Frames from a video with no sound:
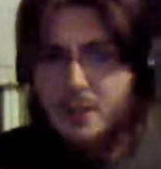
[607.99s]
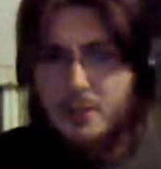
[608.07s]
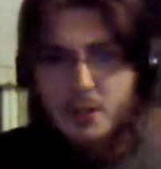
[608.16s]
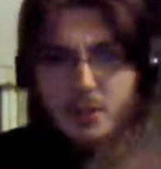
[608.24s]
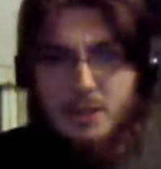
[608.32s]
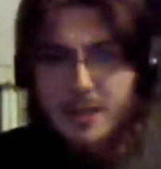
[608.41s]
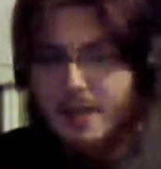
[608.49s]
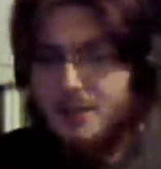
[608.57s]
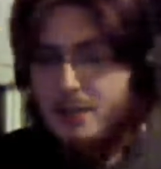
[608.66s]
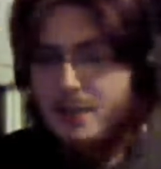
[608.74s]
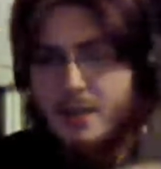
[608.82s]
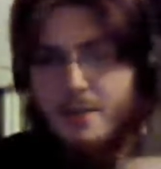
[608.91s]
There was a haunted
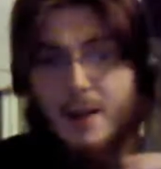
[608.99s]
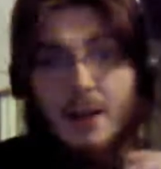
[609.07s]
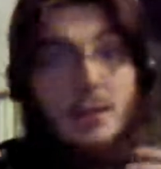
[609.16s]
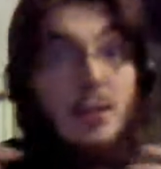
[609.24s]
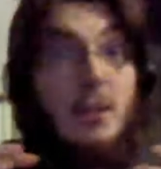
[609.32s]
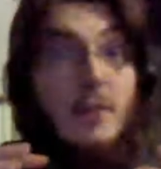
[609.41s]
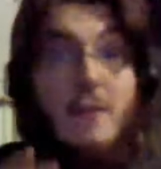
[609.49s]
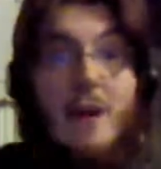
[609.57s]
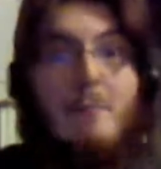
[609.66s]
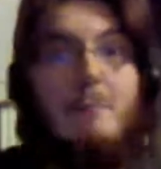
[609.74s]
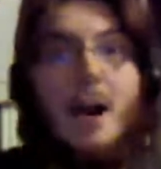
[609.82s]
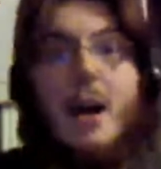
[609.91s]
house. They found another
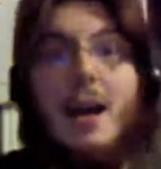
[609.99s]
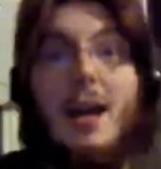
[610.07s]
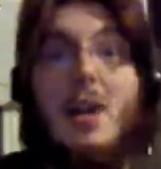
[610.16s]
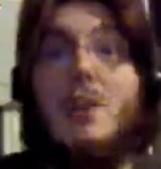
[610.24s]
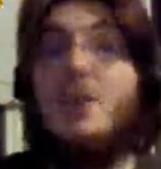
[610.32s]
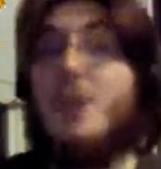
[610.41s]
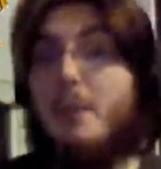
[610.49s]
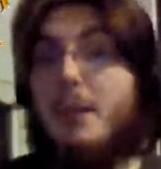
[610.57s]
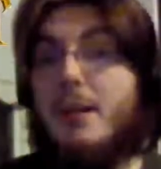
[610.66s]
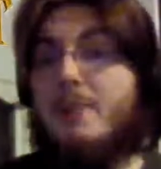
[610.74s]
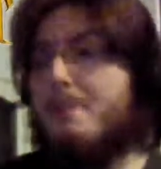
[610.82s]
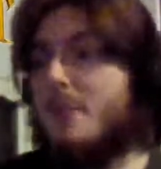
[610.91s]
vampire in
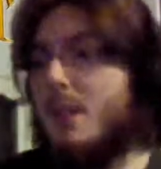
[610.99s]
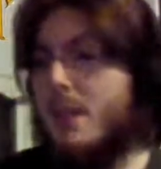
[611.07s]
Dublin.